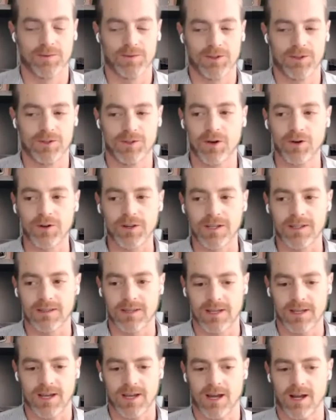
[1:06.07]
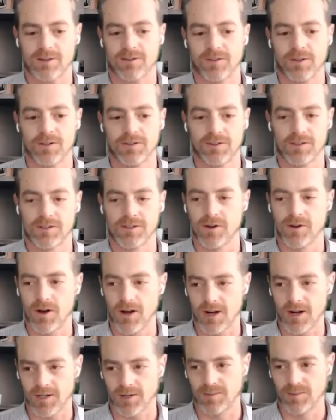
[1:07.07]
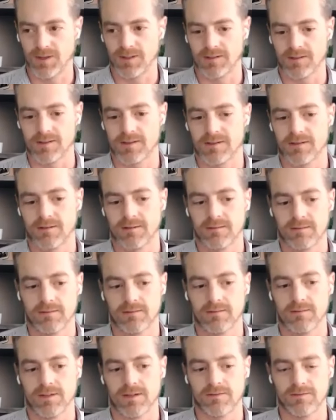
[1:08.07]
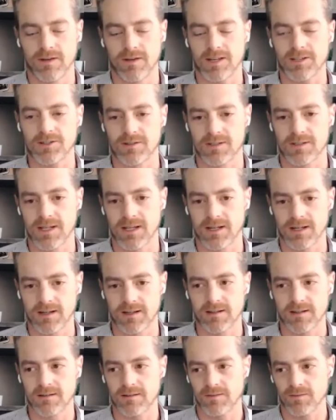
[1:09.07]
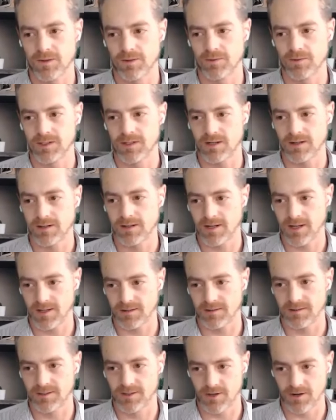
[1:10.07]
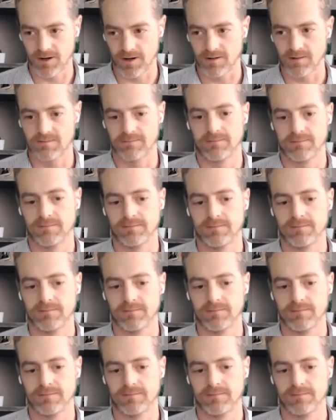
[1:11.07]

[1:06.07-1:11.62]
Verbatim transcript: You don't get the cash flow, there's no occupants. Investors get in when we cut dirt.